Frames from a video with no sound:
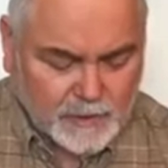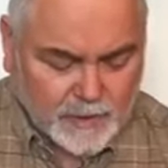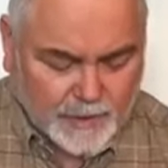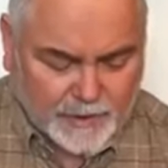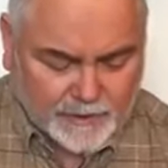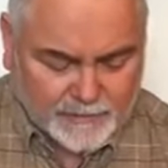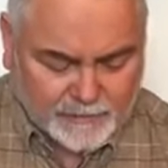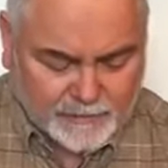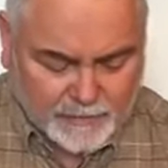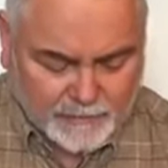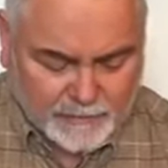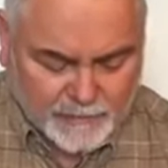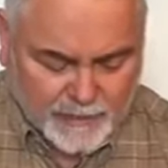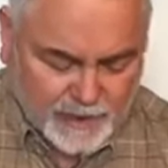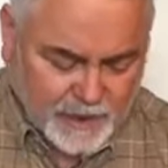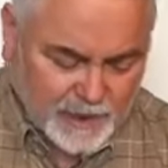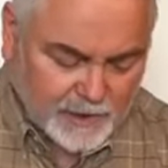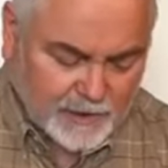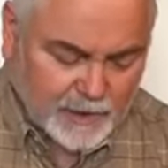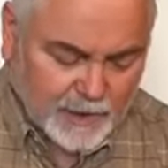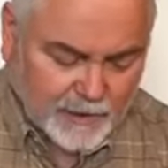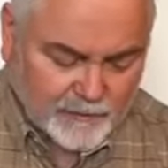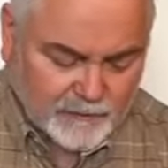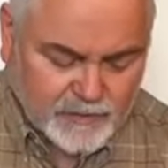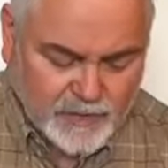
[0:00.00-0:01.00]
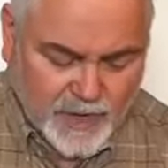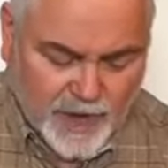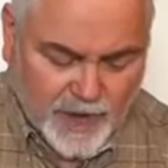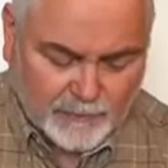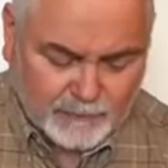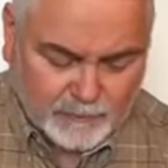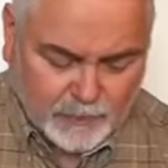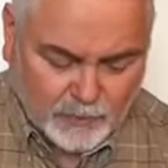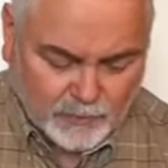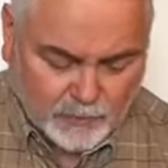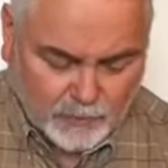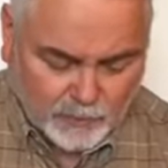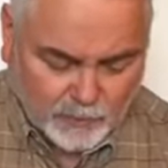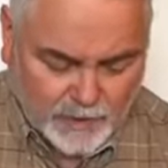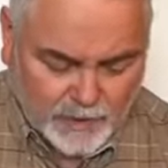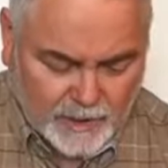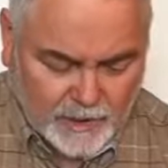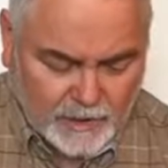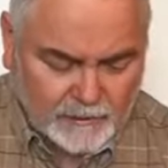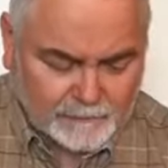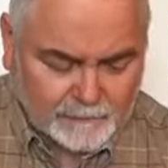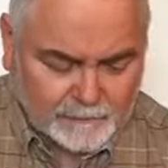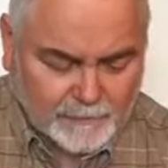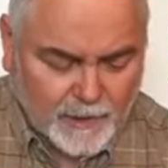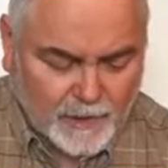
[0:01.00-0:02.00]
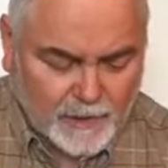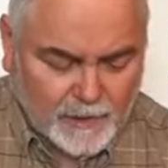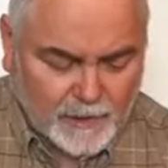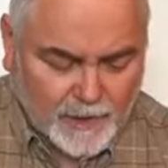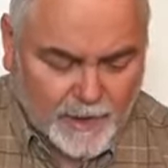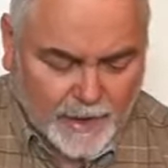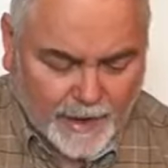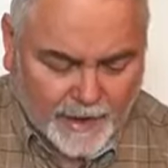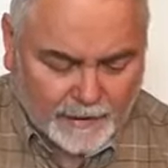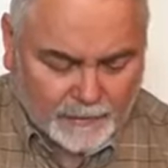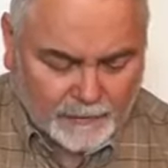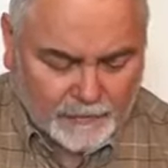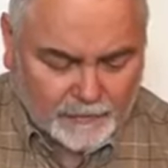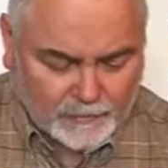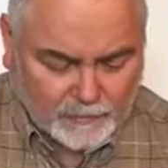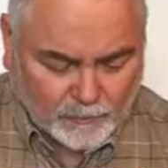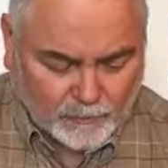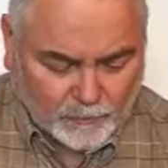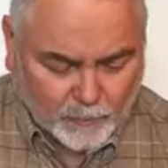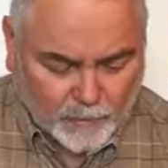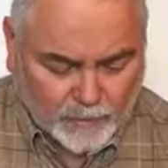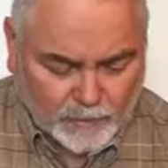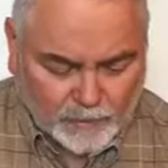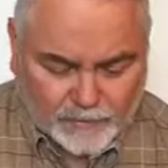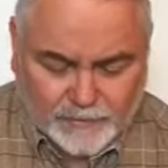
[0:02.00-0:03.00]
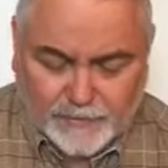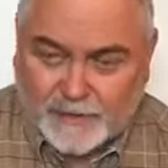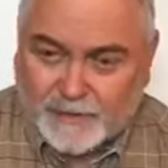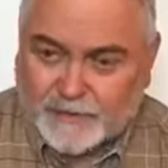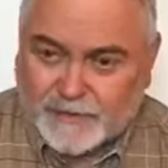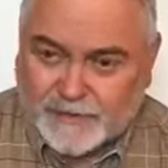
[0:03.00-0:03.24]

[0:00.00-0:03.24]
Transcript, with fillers: the beginning of chapter 3, and we'll